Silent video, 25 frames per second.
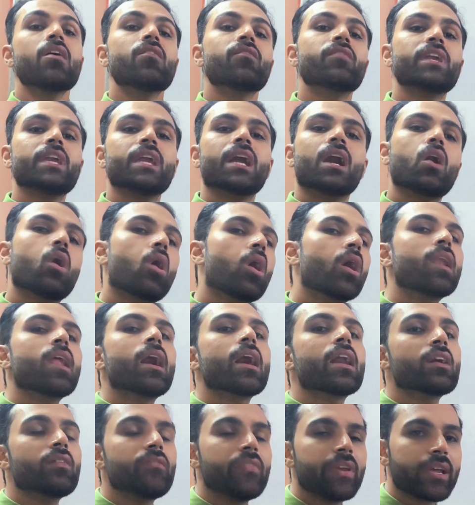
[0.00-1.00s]
We all
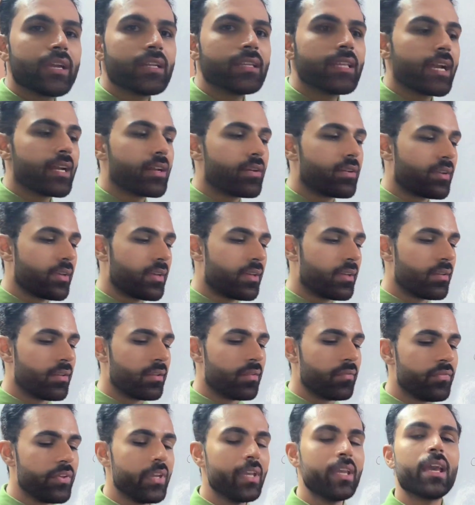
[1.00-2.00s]
are aware that
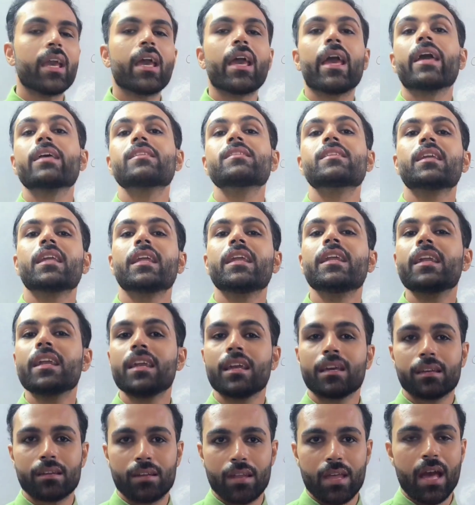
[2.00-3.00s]
we as an
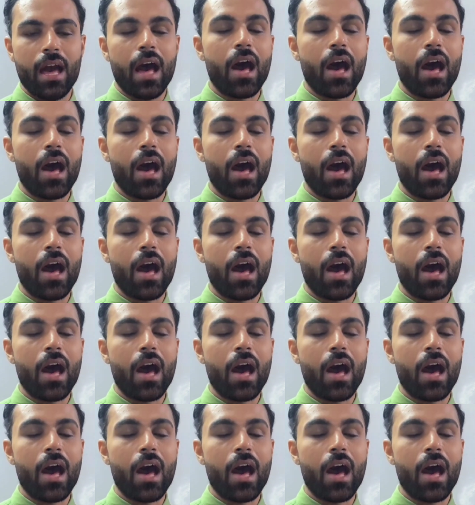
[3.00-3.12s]
Indian